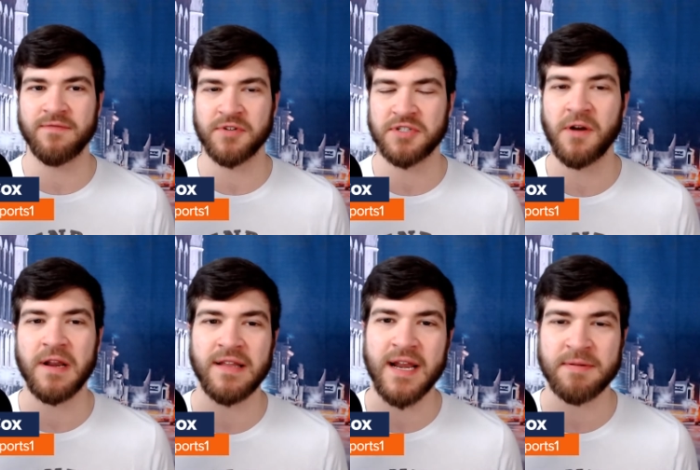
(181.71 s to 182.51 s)
and for
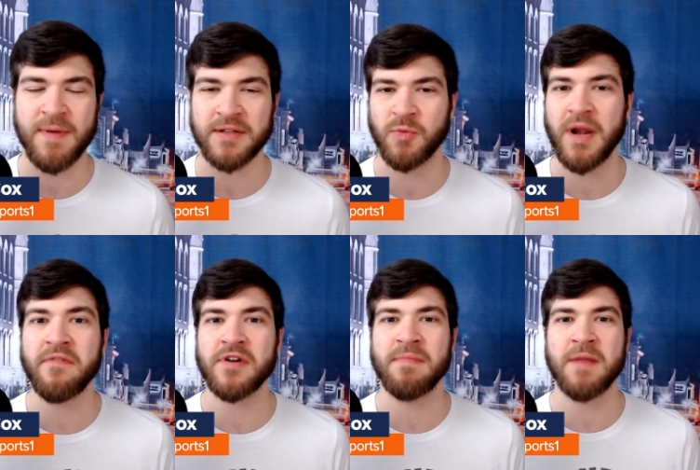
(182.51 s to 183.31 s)
starting lineup spots or
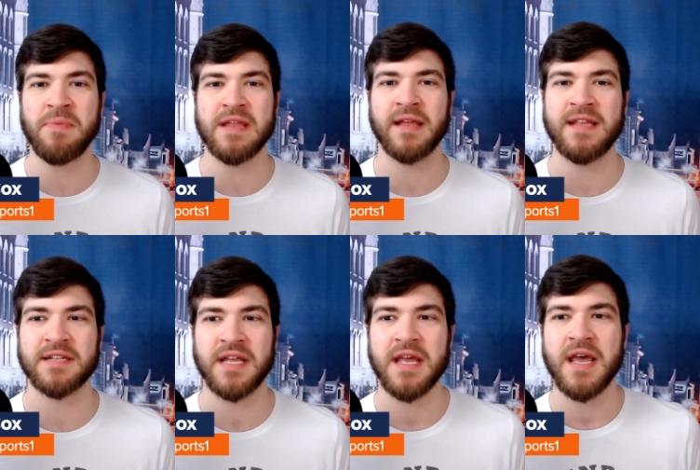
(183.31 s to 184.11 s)
whatever it might be. Like,
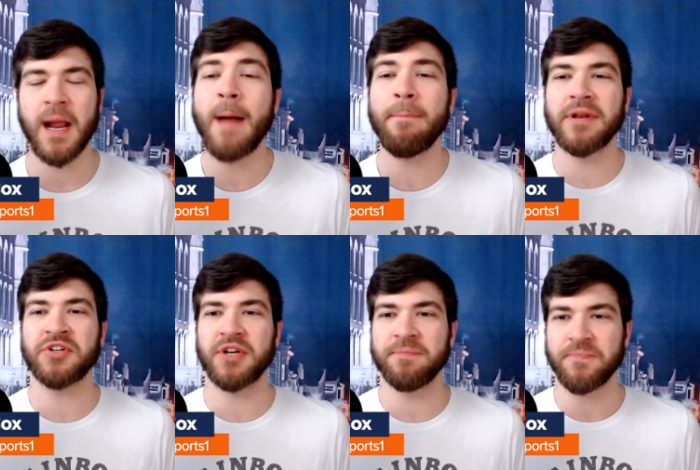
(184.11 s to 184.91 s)
yes,
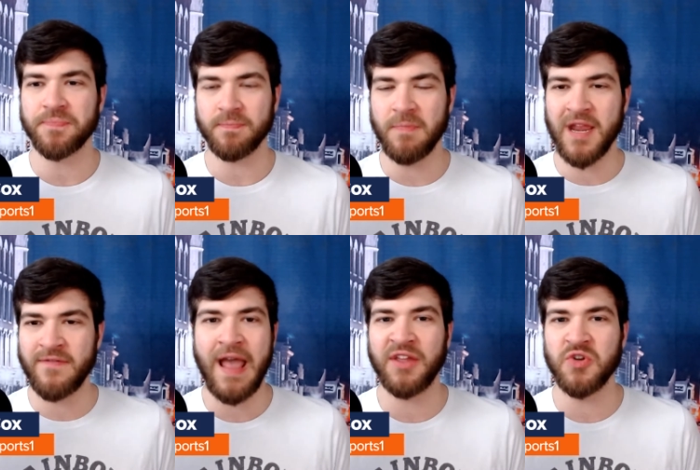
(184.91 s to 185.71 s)
competition in
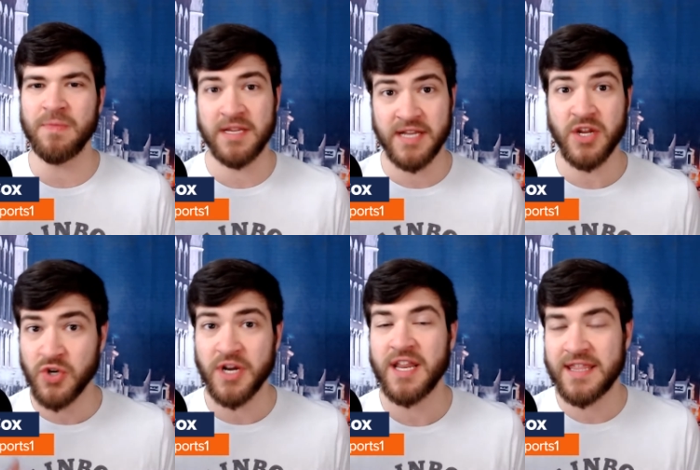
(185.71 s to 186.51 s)
a vacuum is a
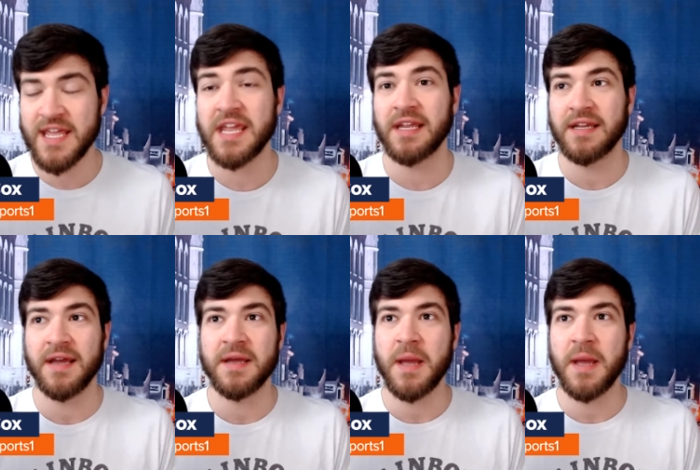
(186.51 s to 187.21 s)
good thing.